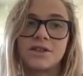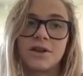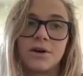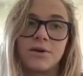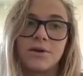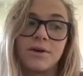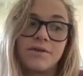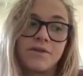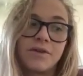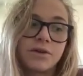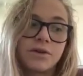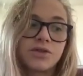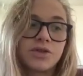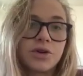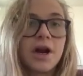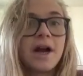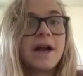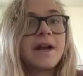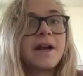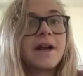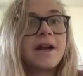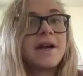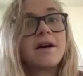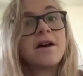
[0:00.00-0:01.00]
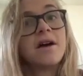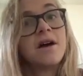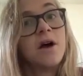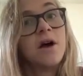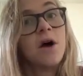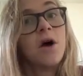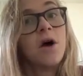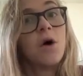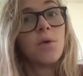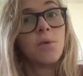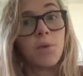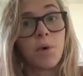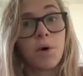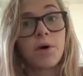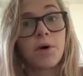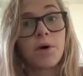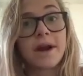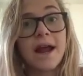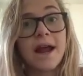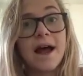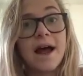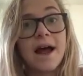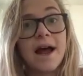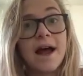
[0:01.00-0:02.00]
So if you're trying to work
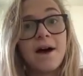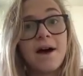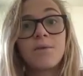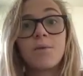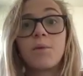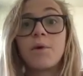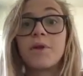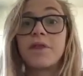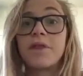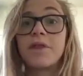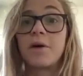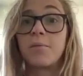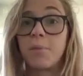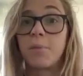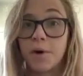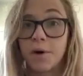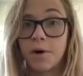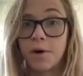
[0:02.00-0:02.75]
out with a